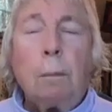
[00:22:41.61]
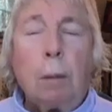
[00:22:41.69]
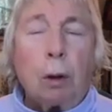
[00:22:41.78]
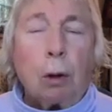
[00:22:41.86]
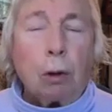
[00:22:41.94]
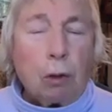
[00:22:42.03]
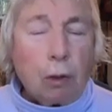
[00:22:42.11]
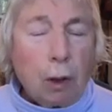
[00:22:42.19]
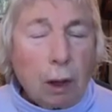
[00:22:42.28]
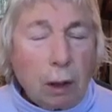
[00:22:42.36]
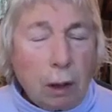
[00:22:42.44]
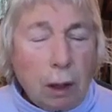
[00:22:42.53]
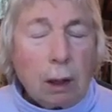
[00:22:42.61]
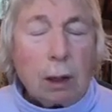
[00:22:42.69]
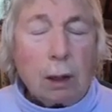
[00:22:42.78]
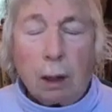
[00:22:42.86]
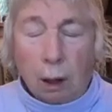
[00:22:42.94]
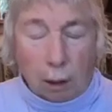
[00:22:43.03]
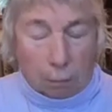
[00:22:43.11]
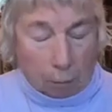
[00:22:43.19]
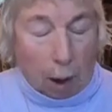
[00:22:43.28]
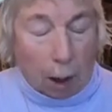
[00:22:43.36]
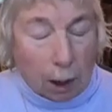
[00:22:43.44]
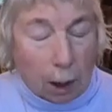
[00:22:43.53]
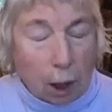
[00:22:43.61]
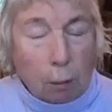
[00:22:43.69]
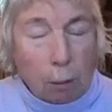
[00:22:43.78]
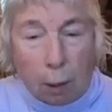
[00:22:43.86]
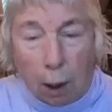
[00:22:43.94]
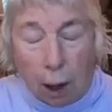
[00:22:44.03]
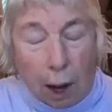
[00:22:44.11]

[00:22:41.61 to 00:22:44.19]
Because they needed my help,